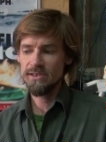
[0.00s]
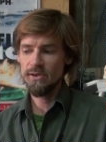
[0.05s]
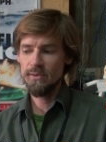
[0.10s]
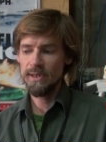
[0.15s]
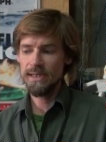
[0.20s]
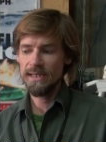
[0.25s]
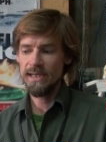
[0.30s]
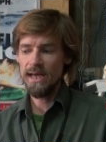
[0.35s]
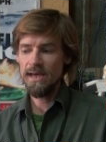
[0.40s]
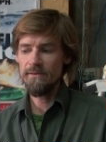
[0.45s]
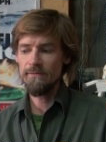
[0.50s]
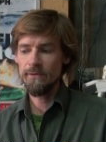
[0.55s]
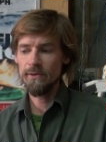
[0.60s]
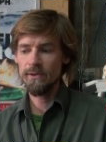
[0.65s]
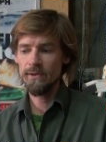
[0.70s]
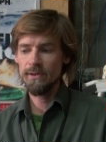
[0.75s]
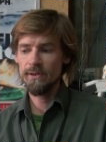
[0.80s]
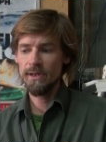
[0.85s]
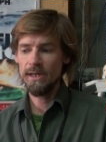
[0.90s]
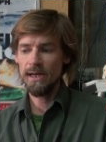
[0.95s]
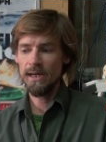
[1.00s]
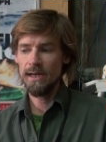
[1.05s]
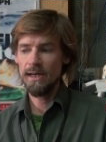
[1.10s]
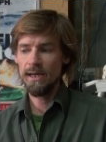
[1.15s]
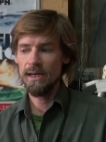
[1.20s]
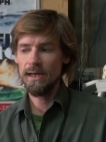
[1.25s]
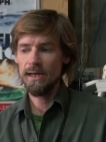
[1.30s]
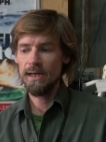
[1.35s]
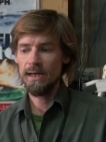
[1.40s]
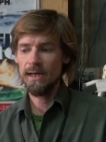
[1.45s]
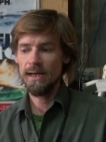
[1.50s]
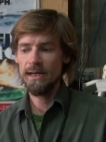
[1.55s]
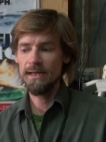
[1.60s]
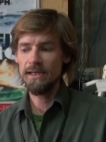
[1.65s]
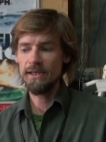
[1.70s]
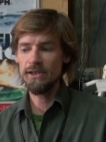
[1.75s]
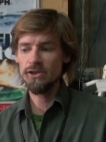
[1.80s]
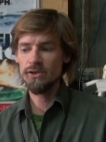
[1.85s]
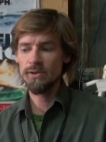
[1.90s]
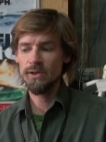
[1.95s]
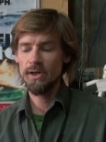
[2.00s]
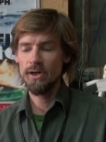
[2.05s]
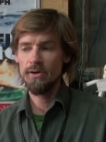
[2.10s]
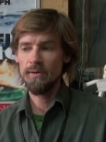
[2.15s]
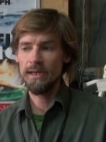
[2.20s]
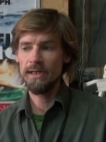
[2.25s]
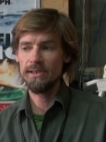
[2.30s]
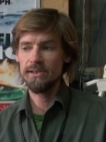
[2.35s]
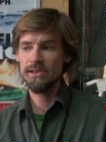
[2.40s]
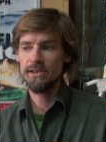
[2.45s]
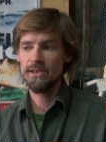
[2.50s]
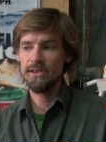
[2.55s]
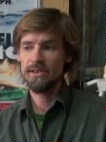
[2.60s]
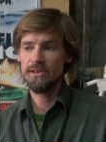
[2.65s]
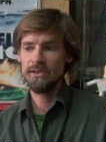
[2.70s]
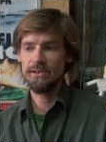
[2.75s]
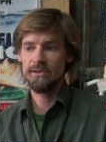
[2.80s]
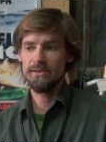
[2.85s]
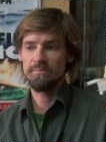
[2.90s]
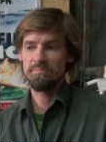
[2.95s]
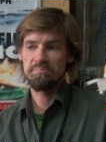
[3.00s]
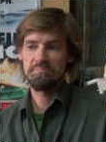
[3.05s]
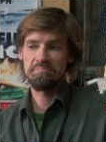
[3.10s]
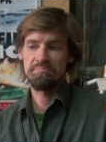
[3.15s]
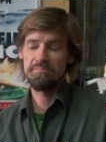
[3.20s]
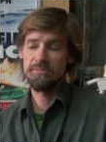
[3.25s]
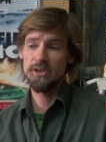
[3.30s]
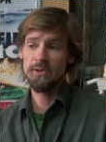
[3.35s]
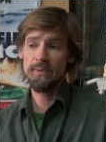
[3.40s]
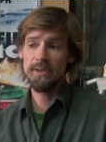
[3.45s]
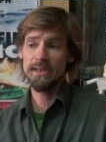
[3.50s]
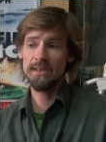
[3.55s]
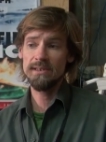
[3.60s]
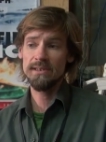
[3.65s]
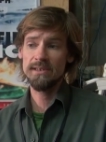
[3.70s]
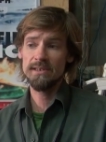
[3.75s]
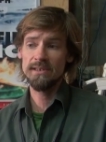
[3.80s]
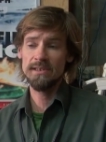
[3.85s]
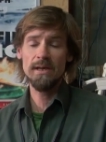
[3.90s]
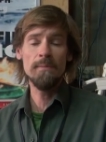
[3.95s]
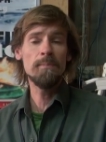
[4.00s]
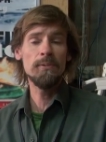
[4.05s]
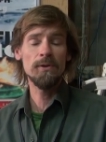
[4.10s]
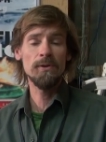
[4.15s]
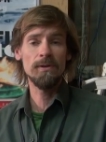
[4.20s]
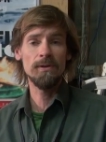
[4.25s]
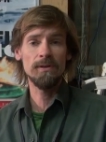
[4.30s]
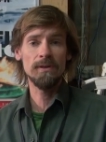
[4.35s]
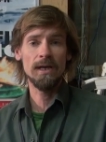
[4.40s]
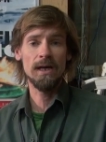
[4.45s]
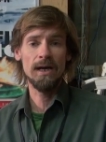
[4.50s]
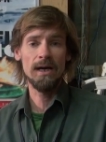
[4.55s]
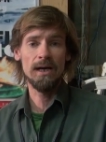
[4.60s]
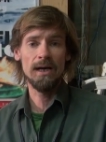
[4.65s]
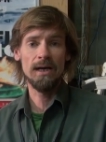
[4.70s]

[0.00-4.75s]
So it gave her an intro into doing simple